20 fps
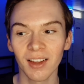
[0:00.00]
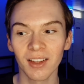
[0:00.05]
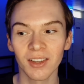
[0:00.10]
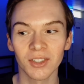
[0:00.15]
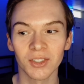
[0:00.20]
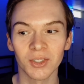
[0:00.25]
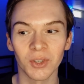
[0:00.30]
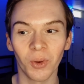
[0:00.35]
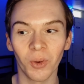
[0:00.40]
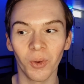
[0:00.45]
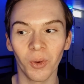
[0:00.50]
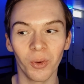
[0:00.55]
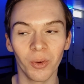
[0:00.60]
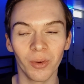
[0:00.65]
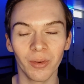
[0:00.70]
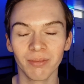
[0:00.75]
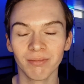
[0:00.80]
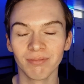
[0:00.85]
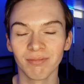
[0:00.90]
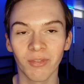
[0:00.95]

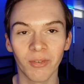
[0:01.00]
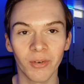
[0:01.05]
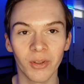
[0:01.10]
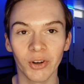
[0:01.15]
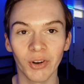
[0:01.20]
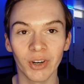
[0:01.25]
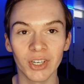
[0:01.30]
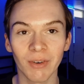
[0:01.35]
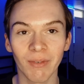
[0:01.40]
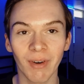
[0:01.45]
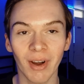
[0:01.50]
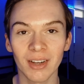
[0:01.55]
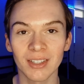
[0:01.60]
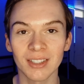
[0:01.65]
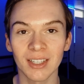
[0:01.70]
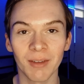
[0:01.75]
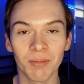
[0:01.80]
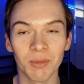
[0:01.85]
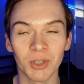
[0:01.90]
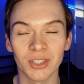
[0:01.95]
So for the
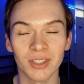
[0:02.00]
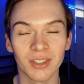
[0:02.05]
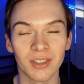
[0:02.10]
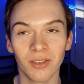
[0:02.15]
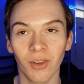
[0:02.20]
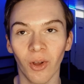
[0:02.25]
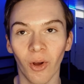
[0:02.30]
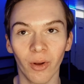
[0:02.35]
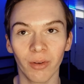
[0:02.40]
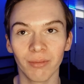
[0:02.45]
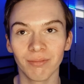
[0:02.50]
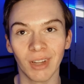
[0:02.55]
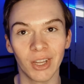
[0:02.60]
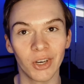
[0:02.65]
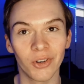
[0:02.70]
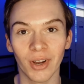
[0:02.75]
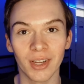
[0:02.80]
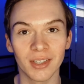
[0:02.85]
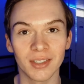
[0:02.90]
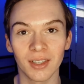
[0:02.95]
Grishaverse, I'm just not
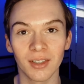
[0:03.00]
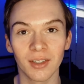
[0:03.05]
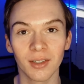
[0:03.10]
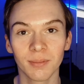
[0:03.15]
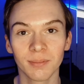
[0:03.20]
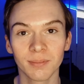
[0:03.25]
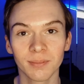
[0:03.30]
interested.